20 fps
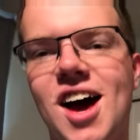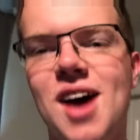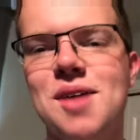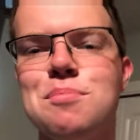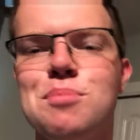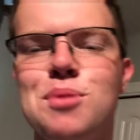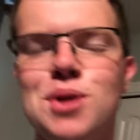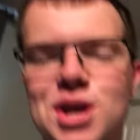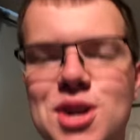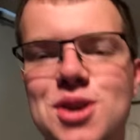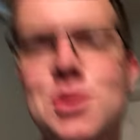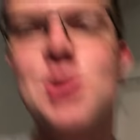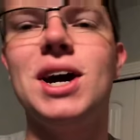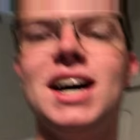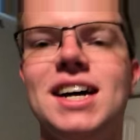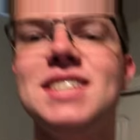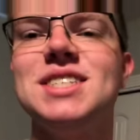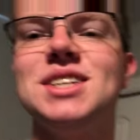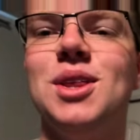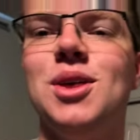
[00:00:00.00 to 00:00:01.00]
I'm bringing you
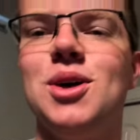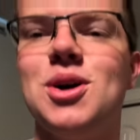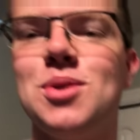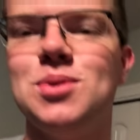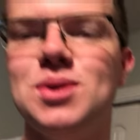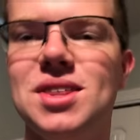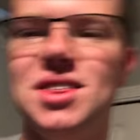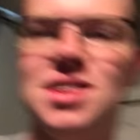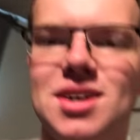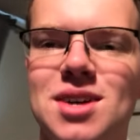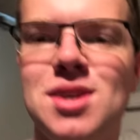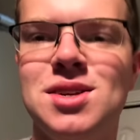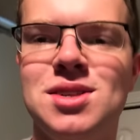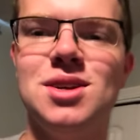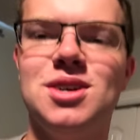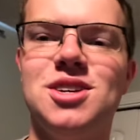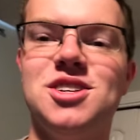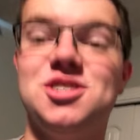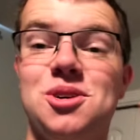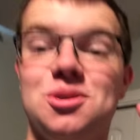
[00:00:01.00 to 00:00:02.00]
guys along with
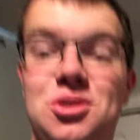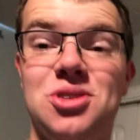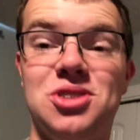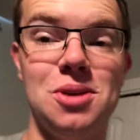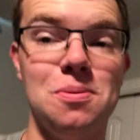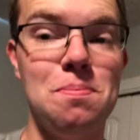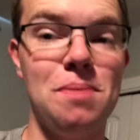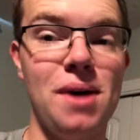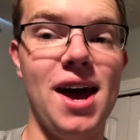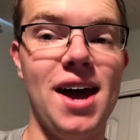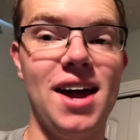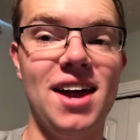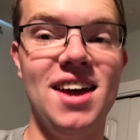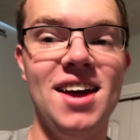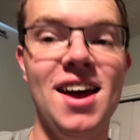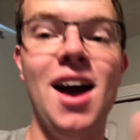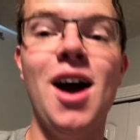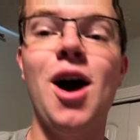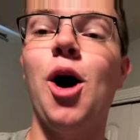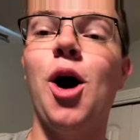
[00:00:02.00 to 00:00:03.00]
us. So sit
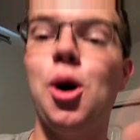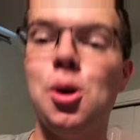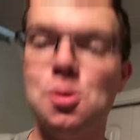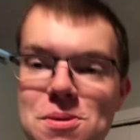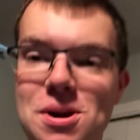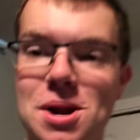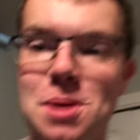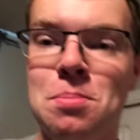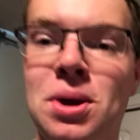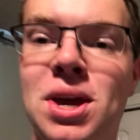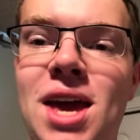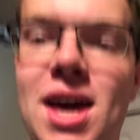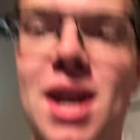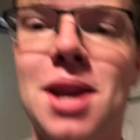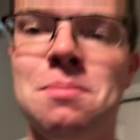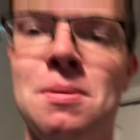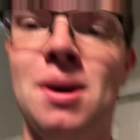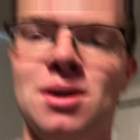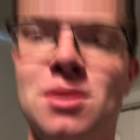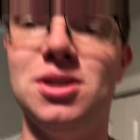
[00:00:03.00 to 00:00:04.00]
back, open up a can
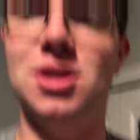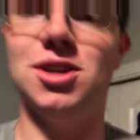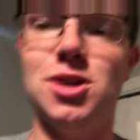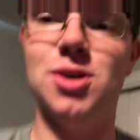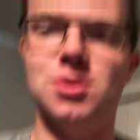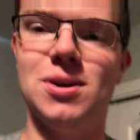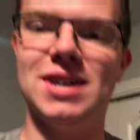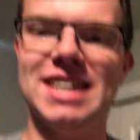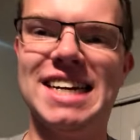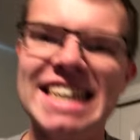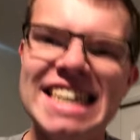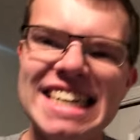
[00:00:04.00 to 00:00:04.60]
of Mountain Dew,